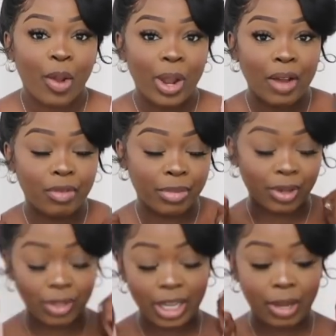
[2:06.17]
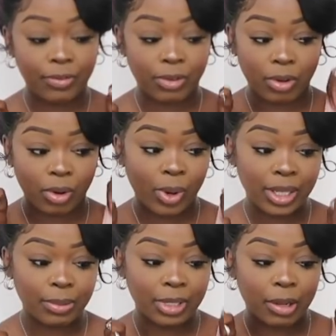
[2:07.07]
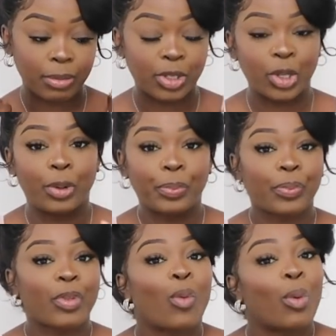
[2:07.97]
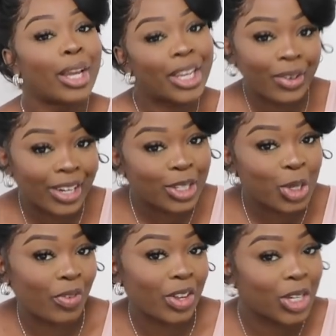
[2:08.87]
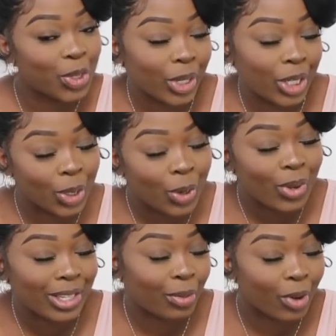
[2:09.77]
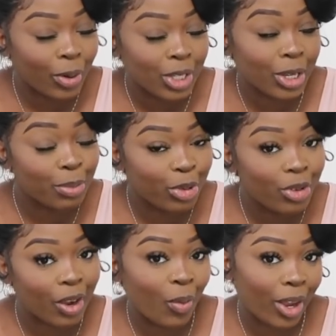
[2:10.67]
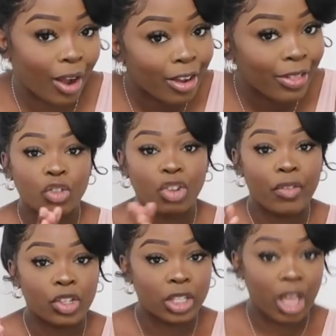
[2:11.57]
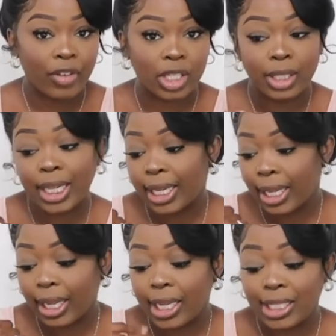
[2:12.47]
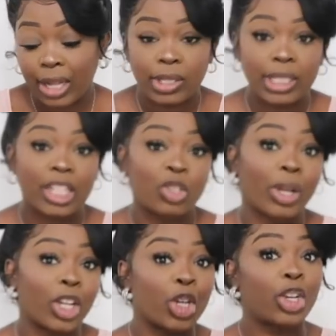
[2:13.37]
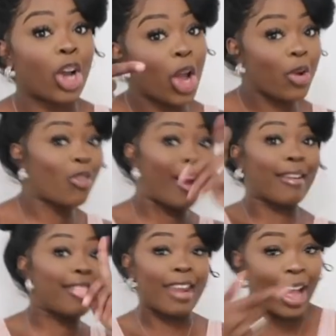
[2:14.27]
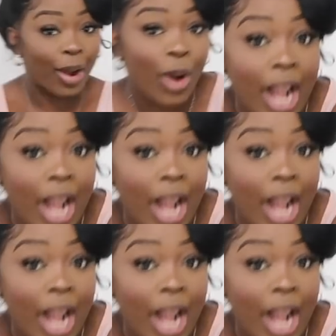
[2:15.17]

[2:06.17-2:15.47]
We haven't been on time for quite some time, so. We're working on it, 2022. We said we're going to improve, and we are. The driver just gave us a ding ding. He's downstairs. So we're going to go right now.